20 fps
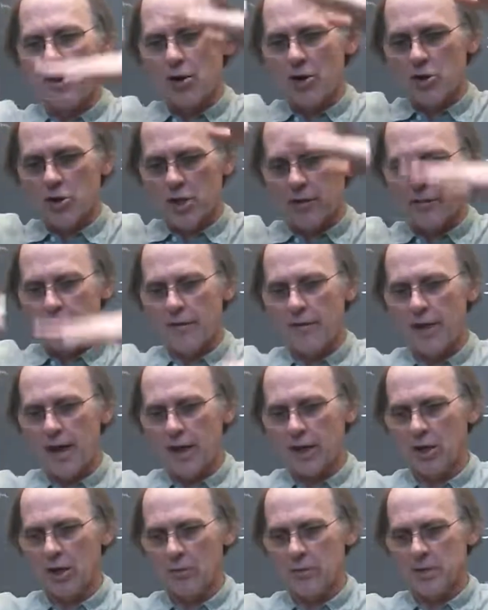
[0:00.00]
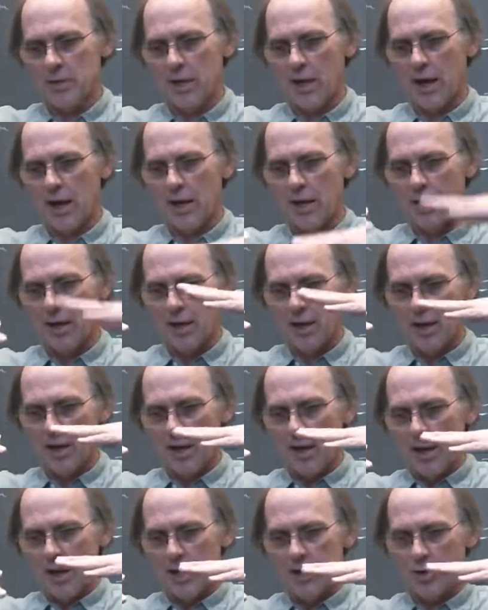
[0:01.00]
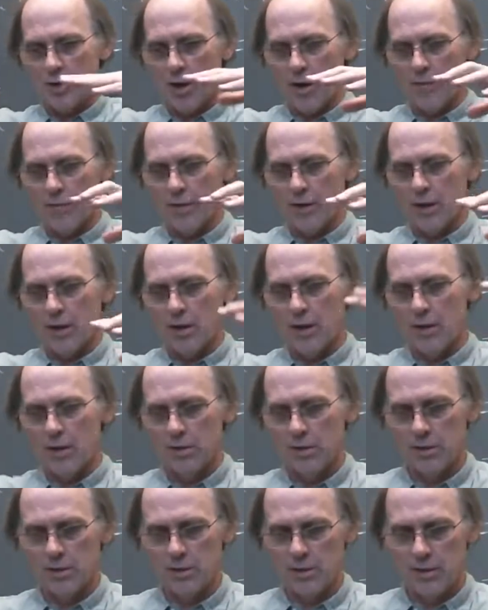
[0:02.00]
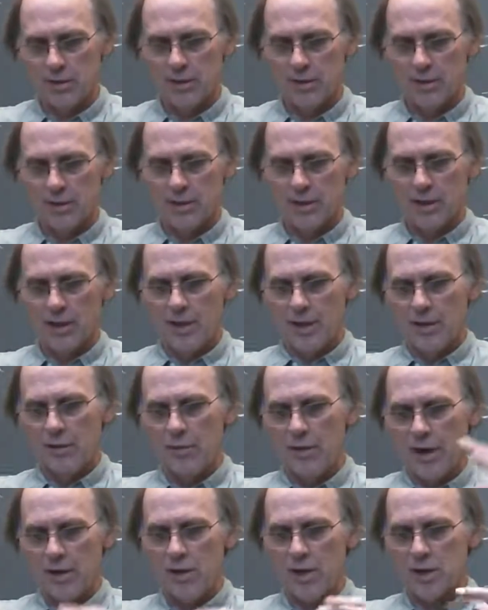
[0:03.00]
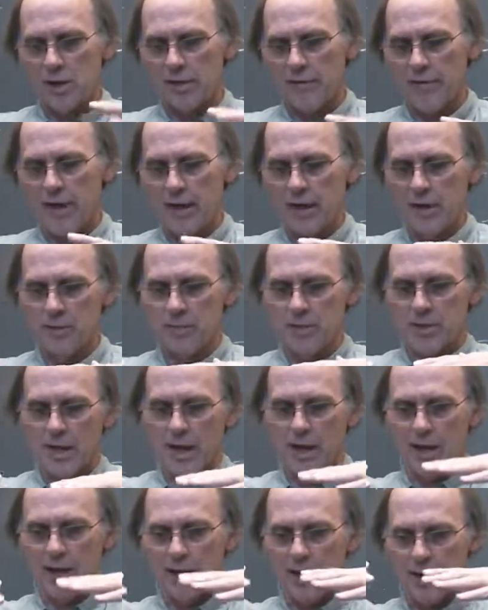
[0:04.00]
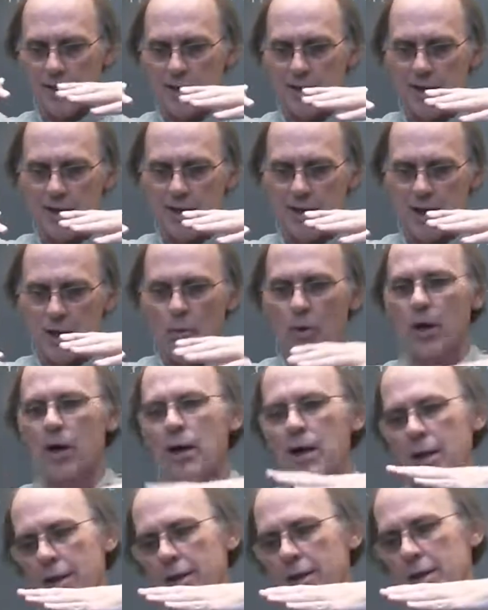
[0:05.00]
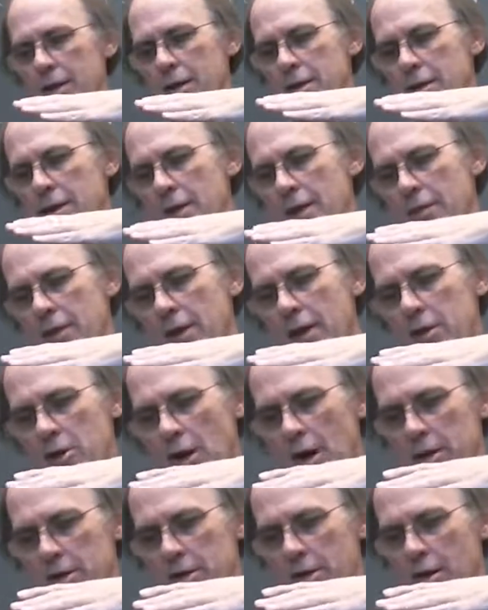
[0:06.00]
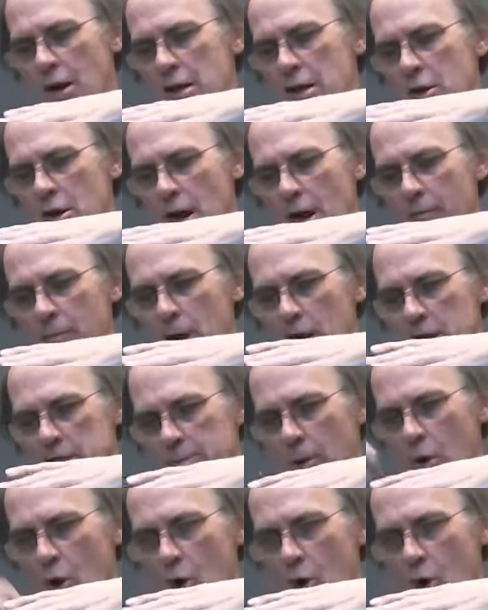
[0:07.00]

notion of a vacuum state is often the right notion of a vacuum state is, well, then you have possible